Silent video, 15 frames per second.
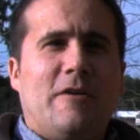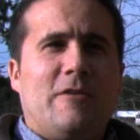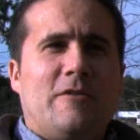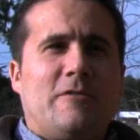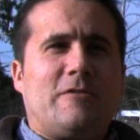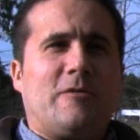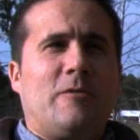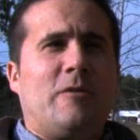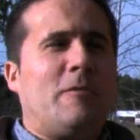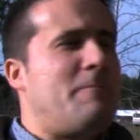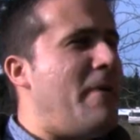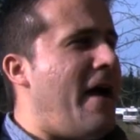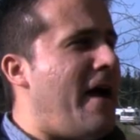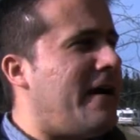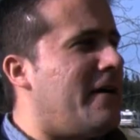So we're
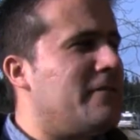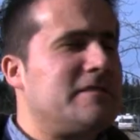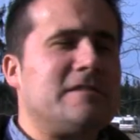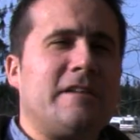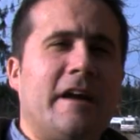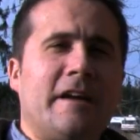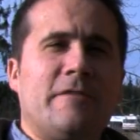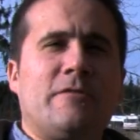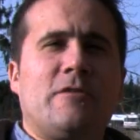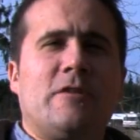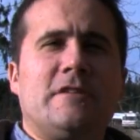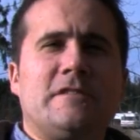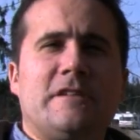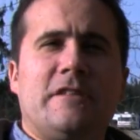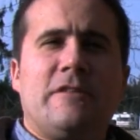back outside, of
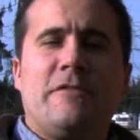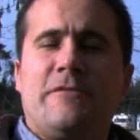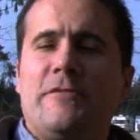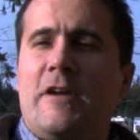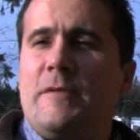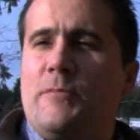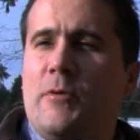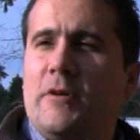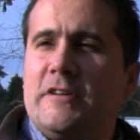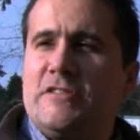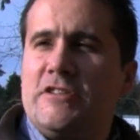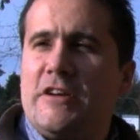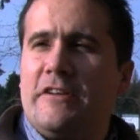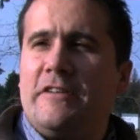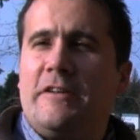course, on the front porch
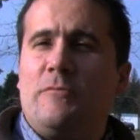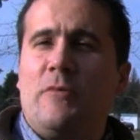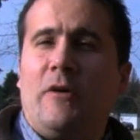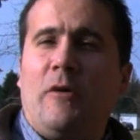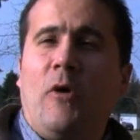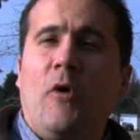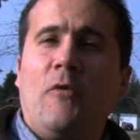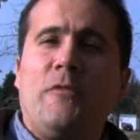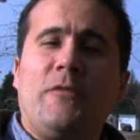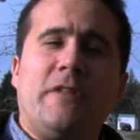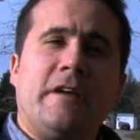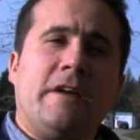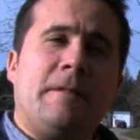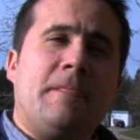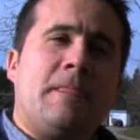here, and well,
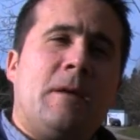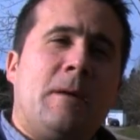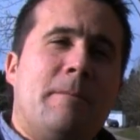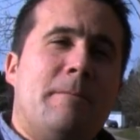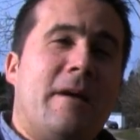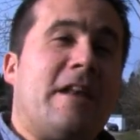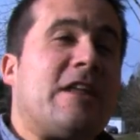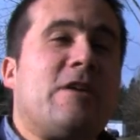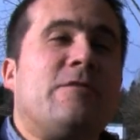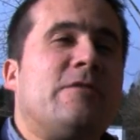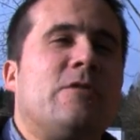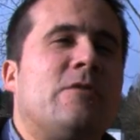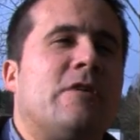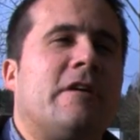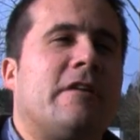hopefully many of
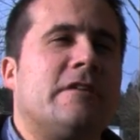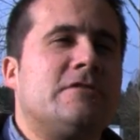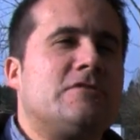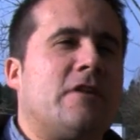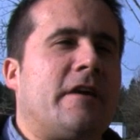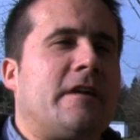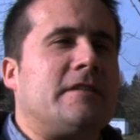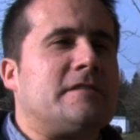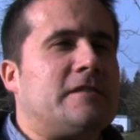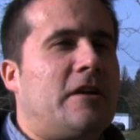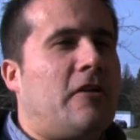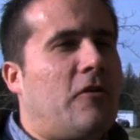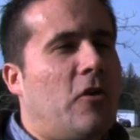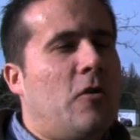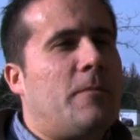you are going to join us in
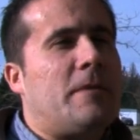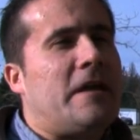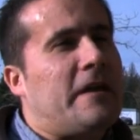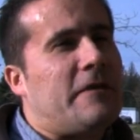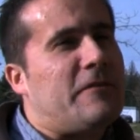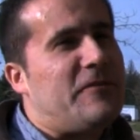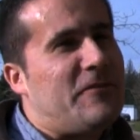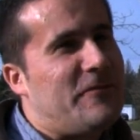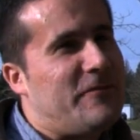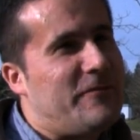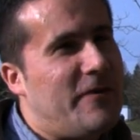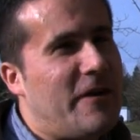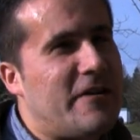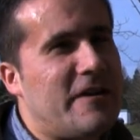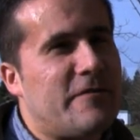our opening
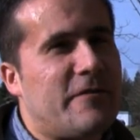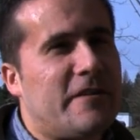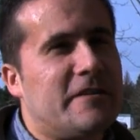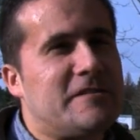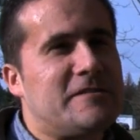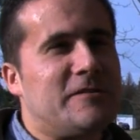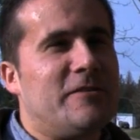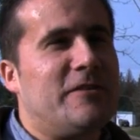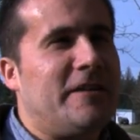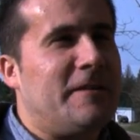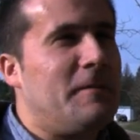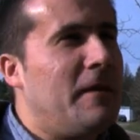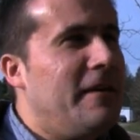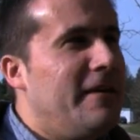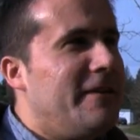very, very soon. And
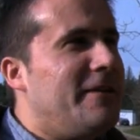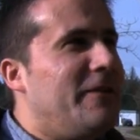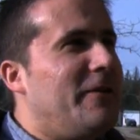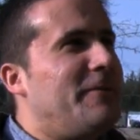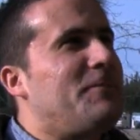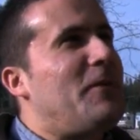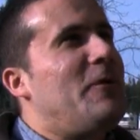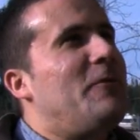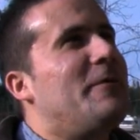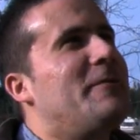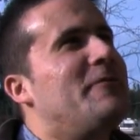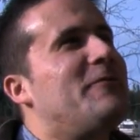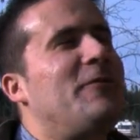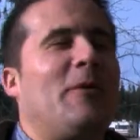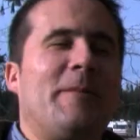we've
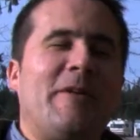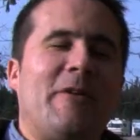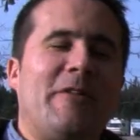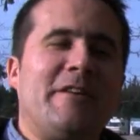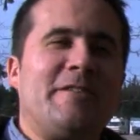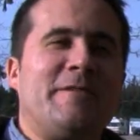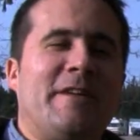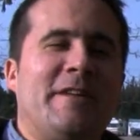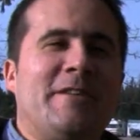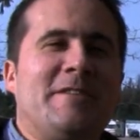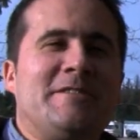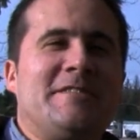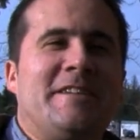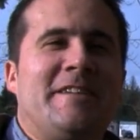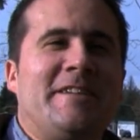been filming all these
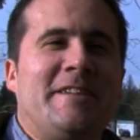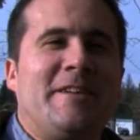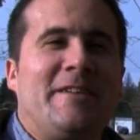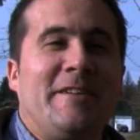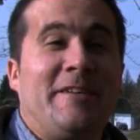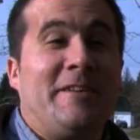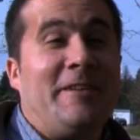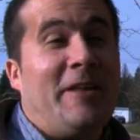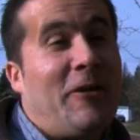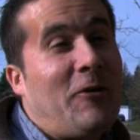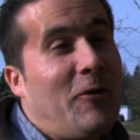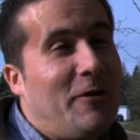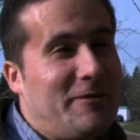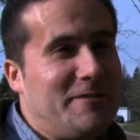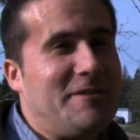videos and they're
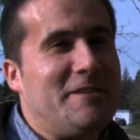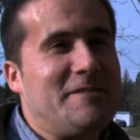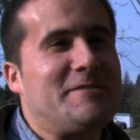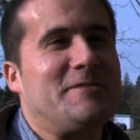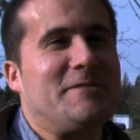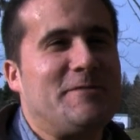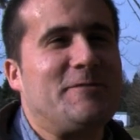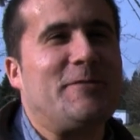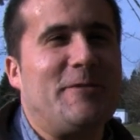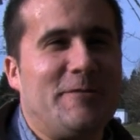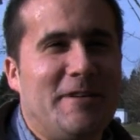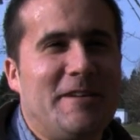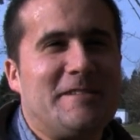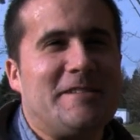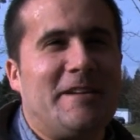called teasers for a
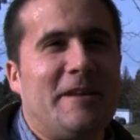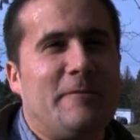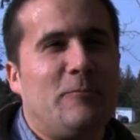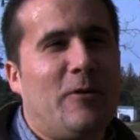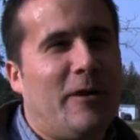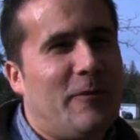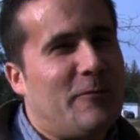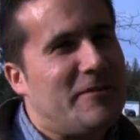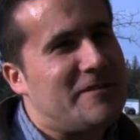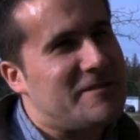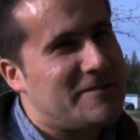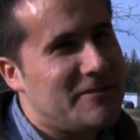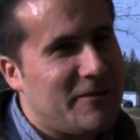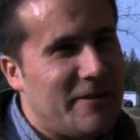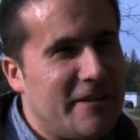reason, and well, we're
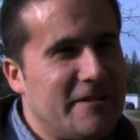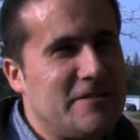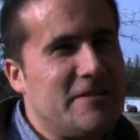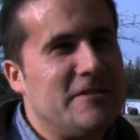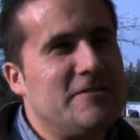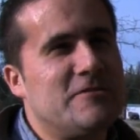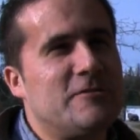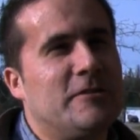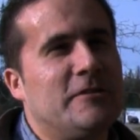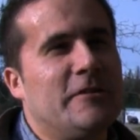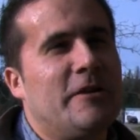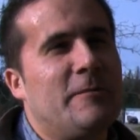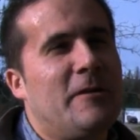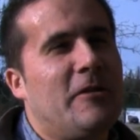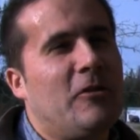still going to tease you a
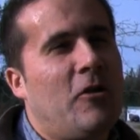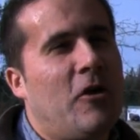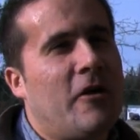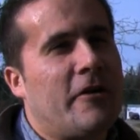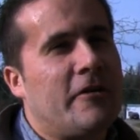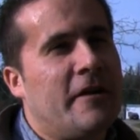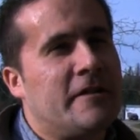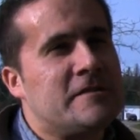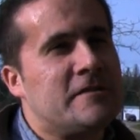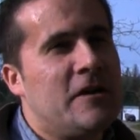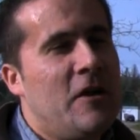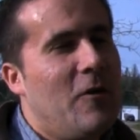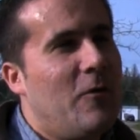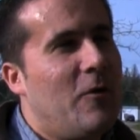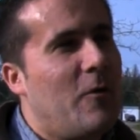little bit longer as
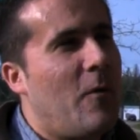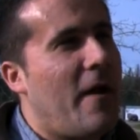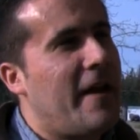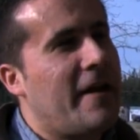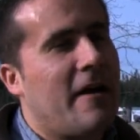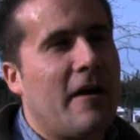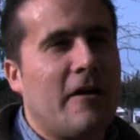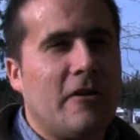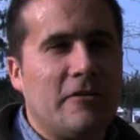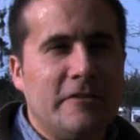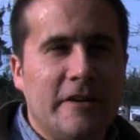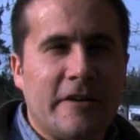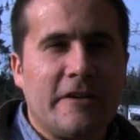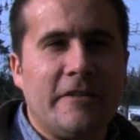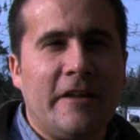we're waiting on our
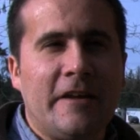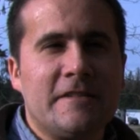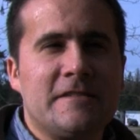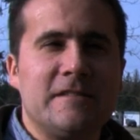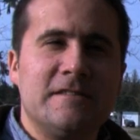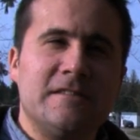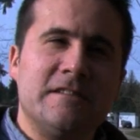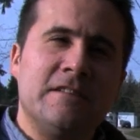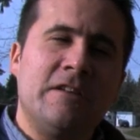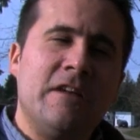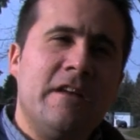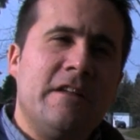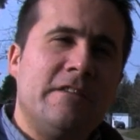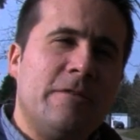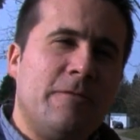liquor license and
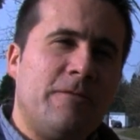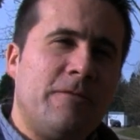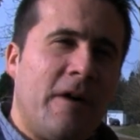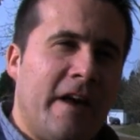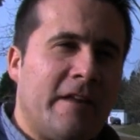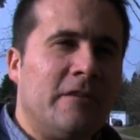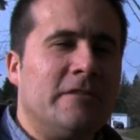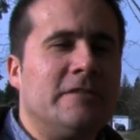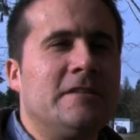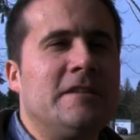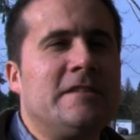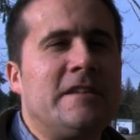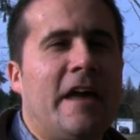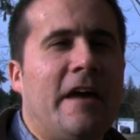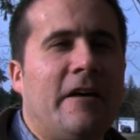the final
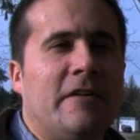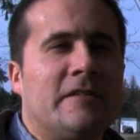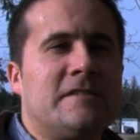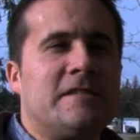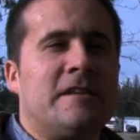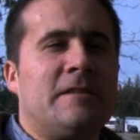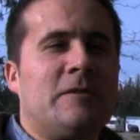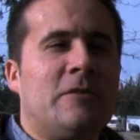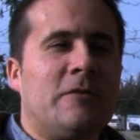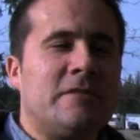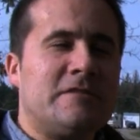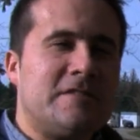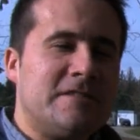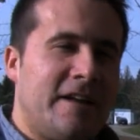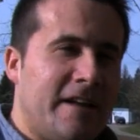details. And
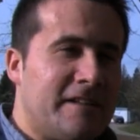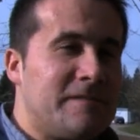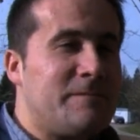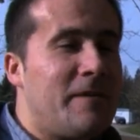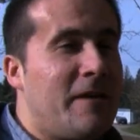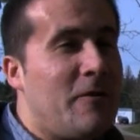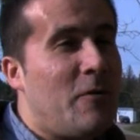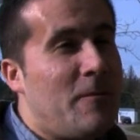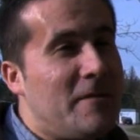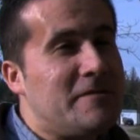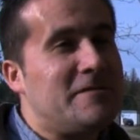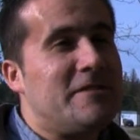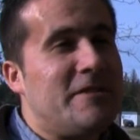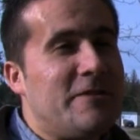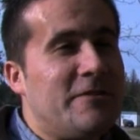it's been
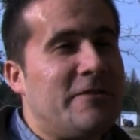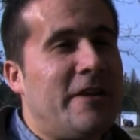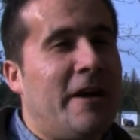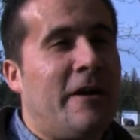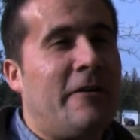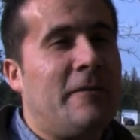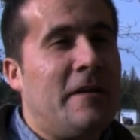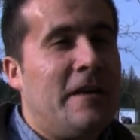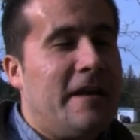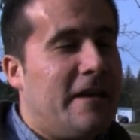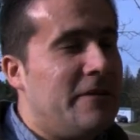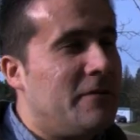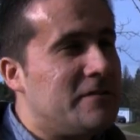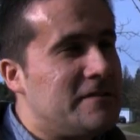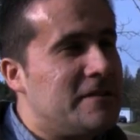almost a year now,
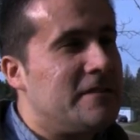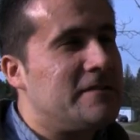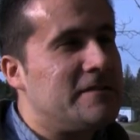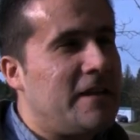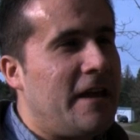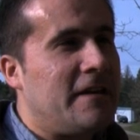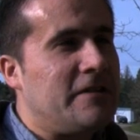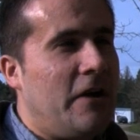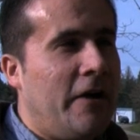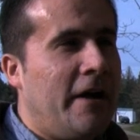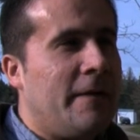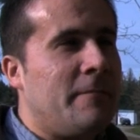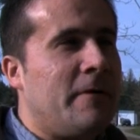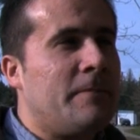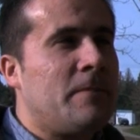and those things take
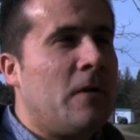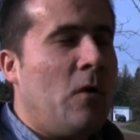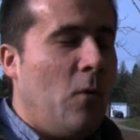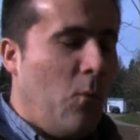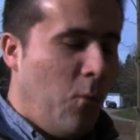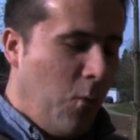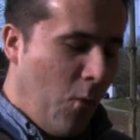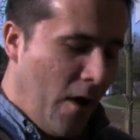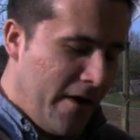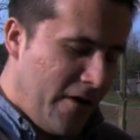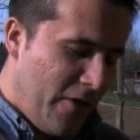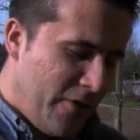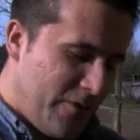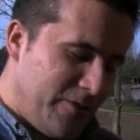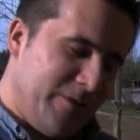time, but one
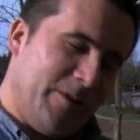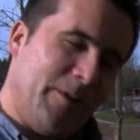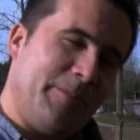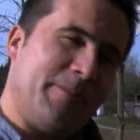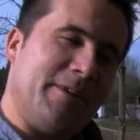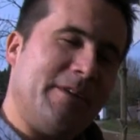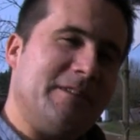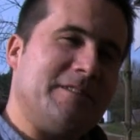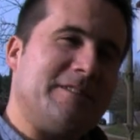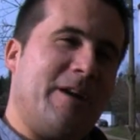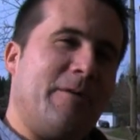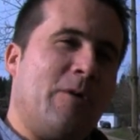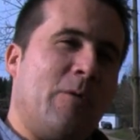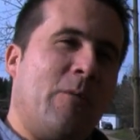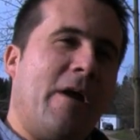other little piece
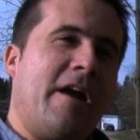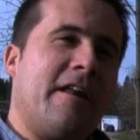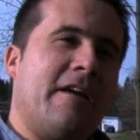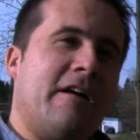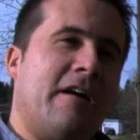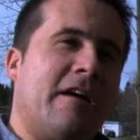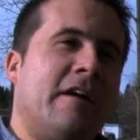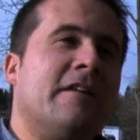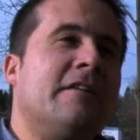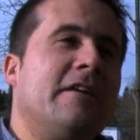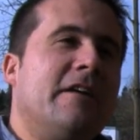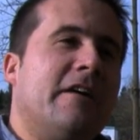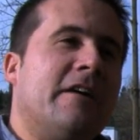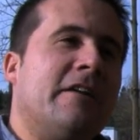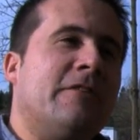that we're waiting on,
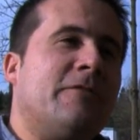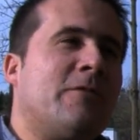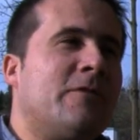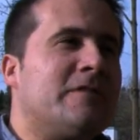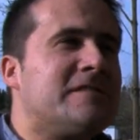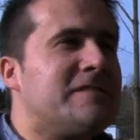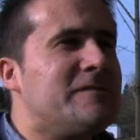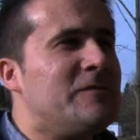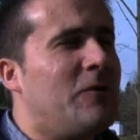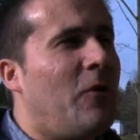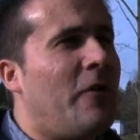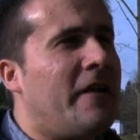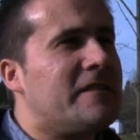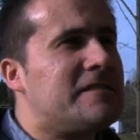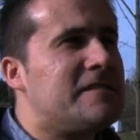and of course,
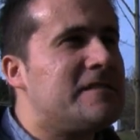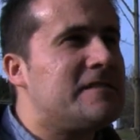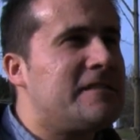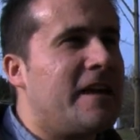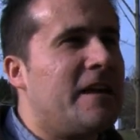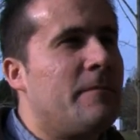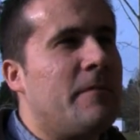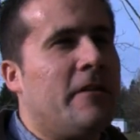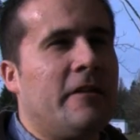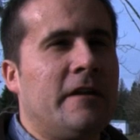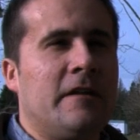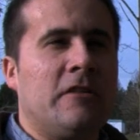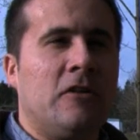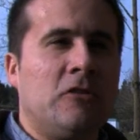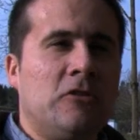all that sustainability,